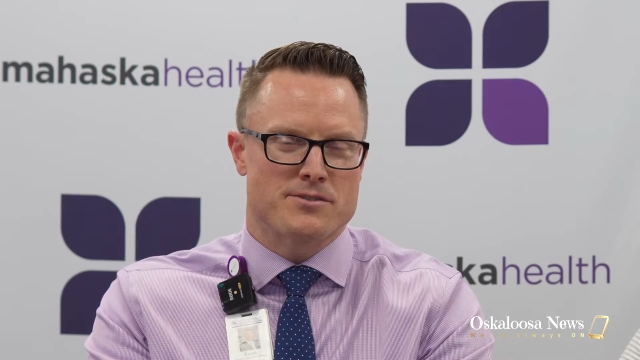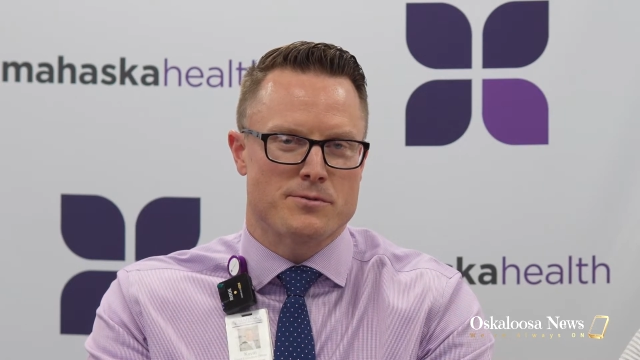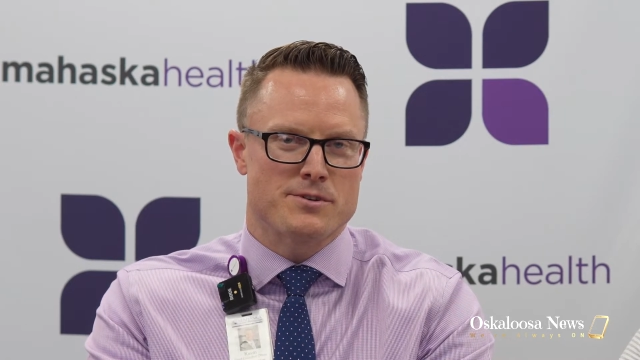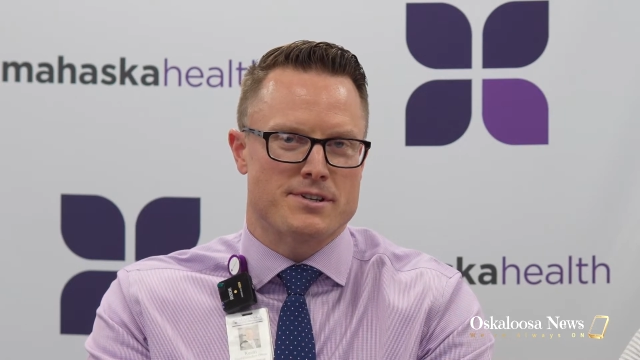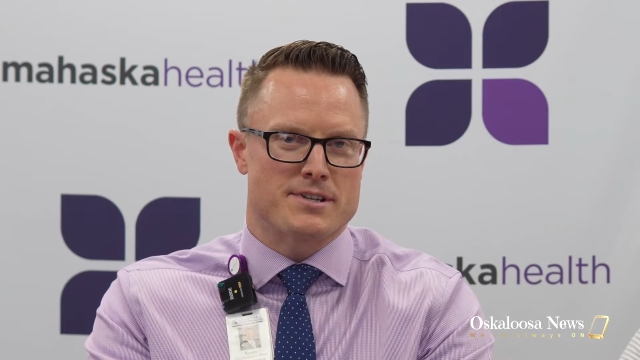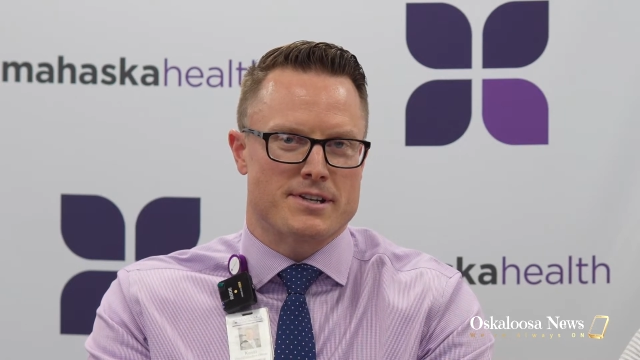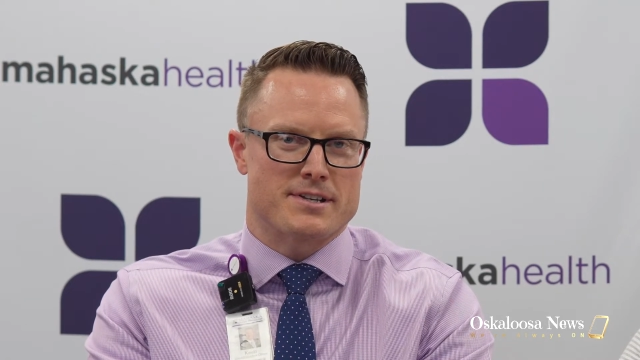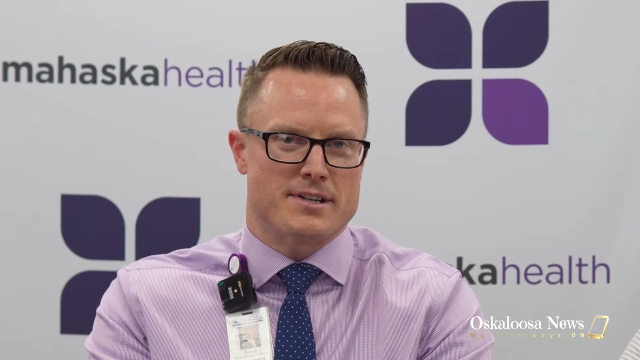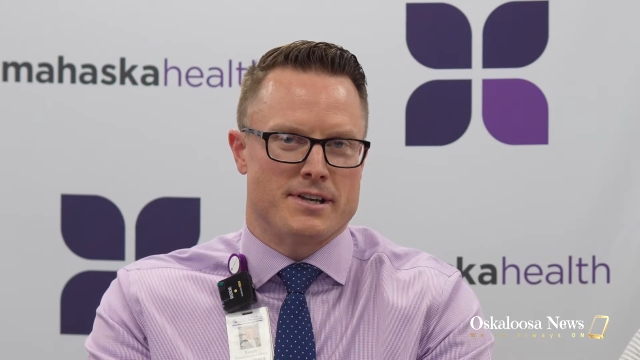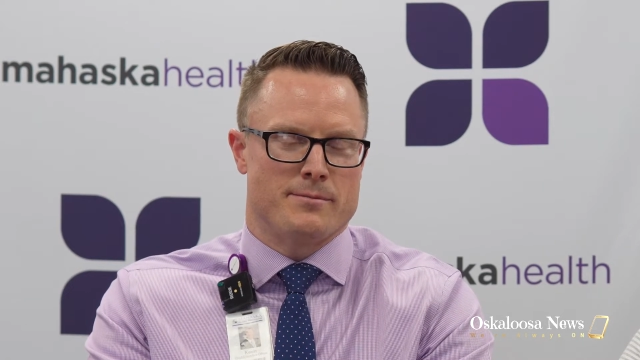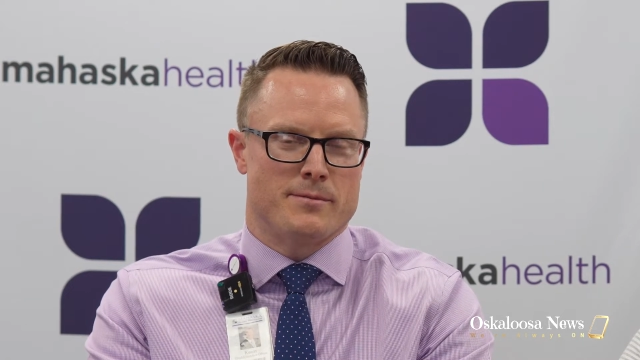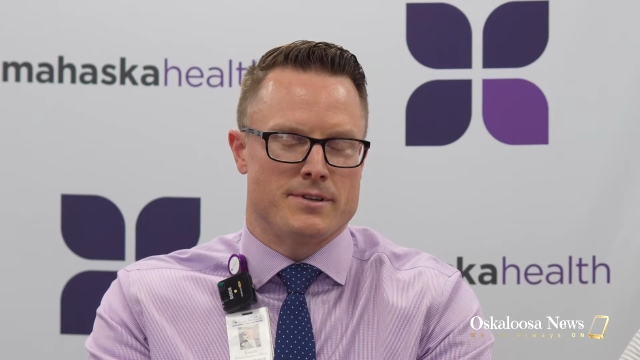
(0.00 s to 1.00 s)
so we're just
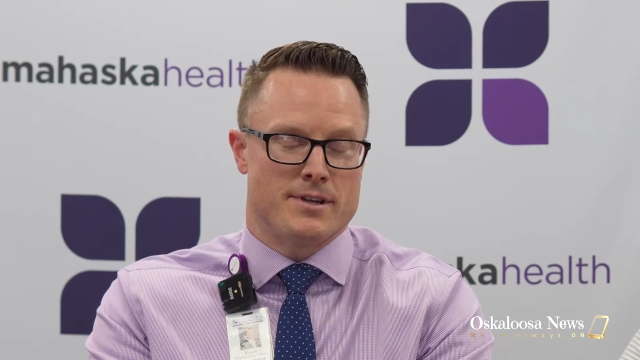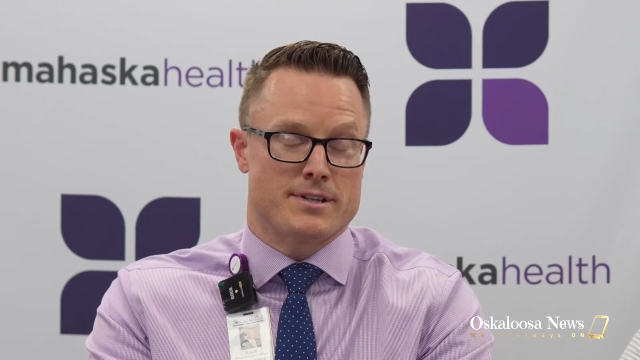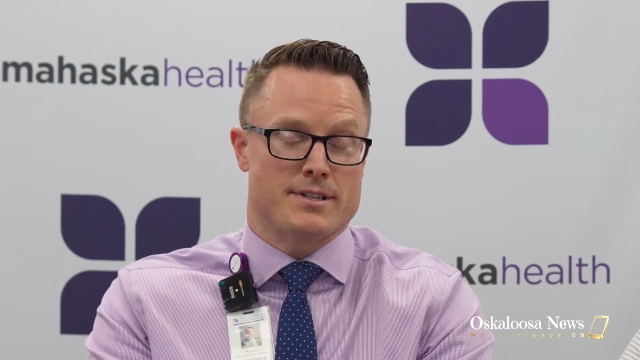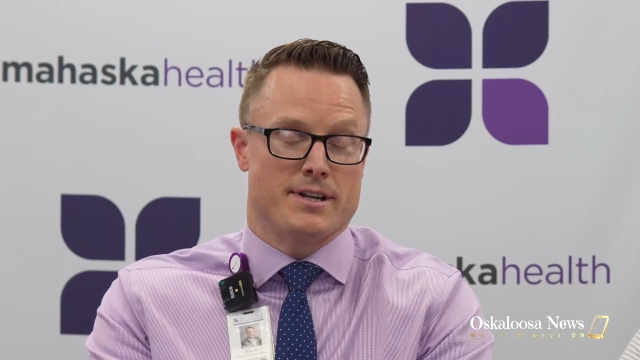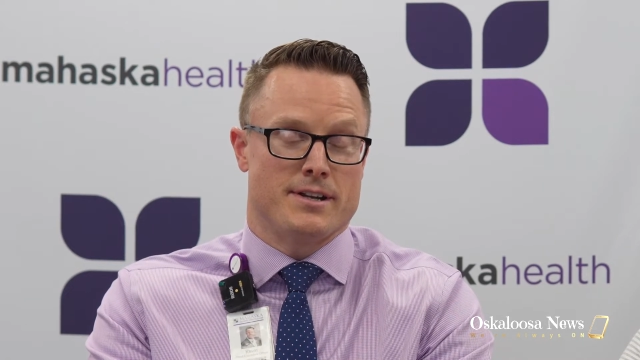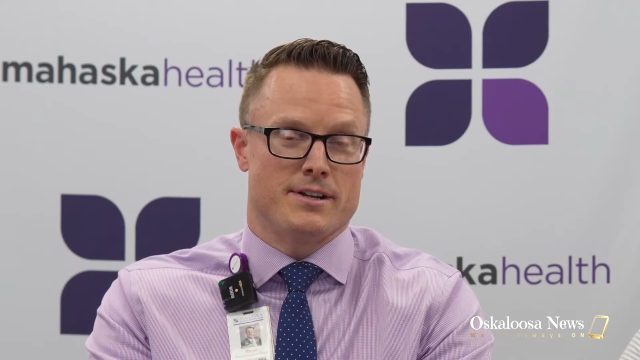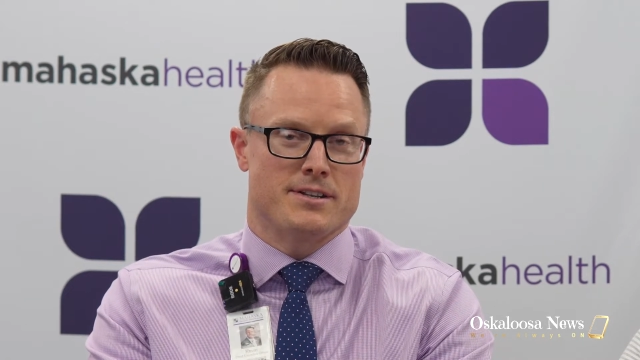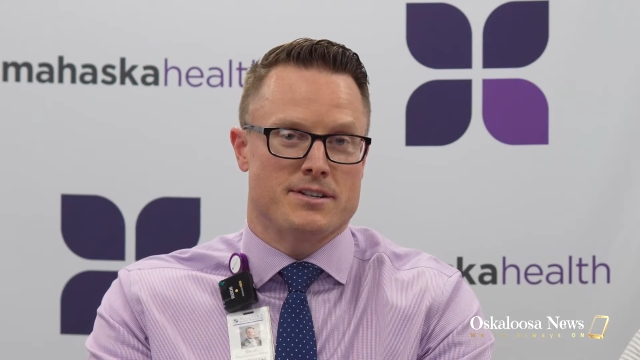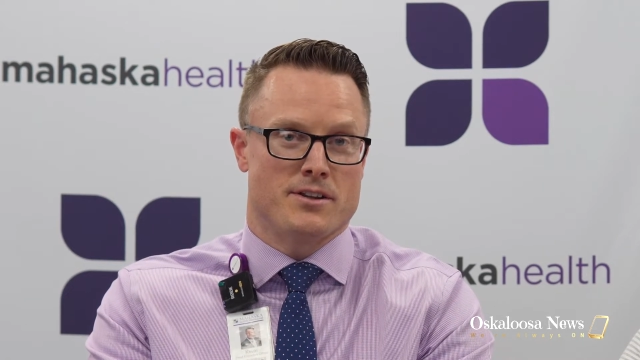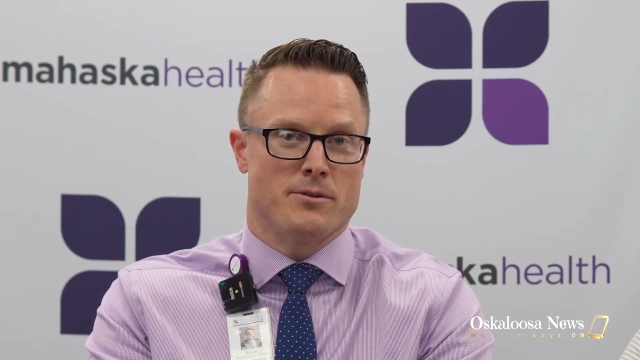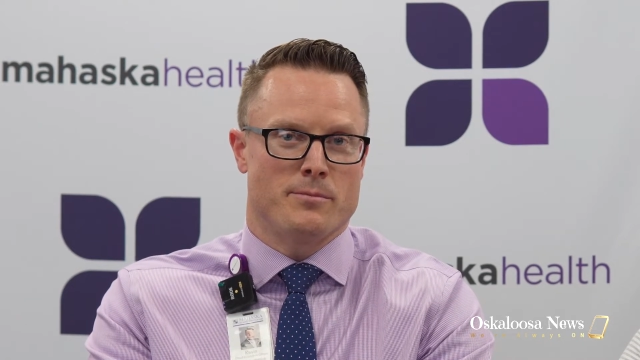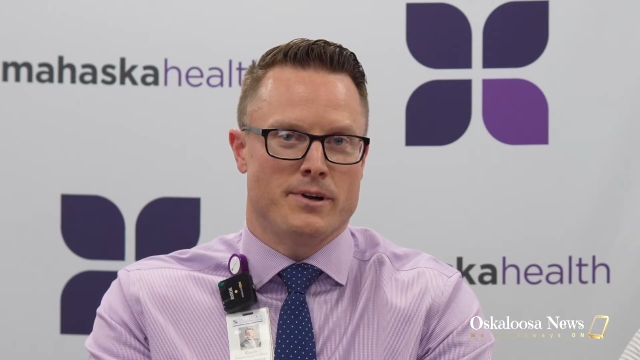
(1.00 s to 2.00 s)
excited to
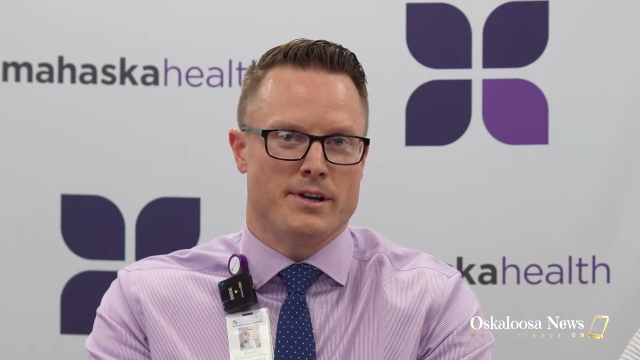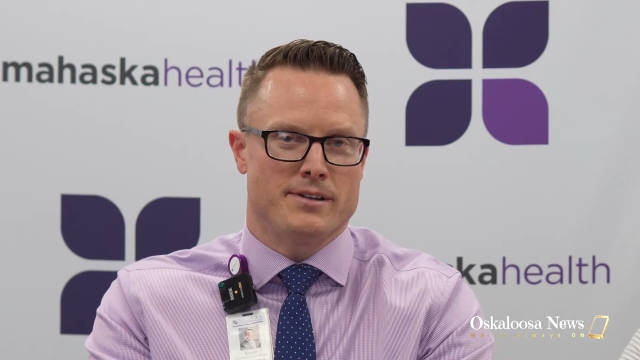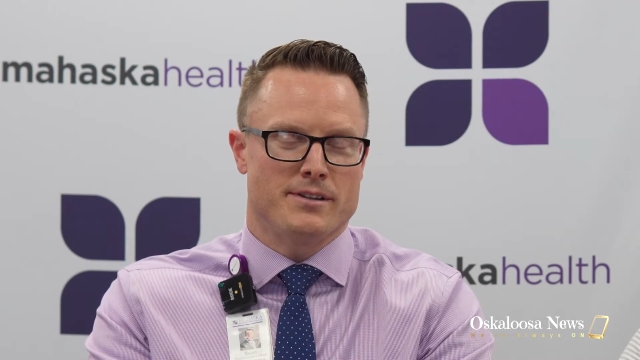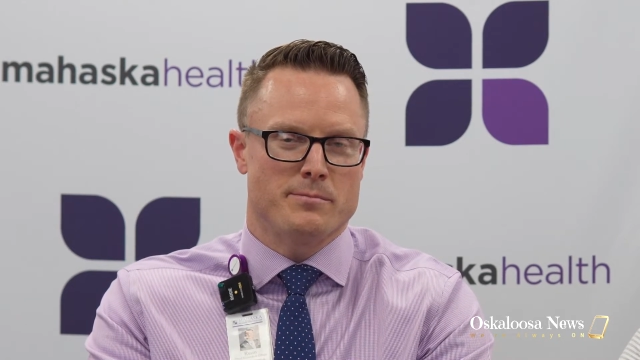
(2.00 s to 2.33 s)
celebrate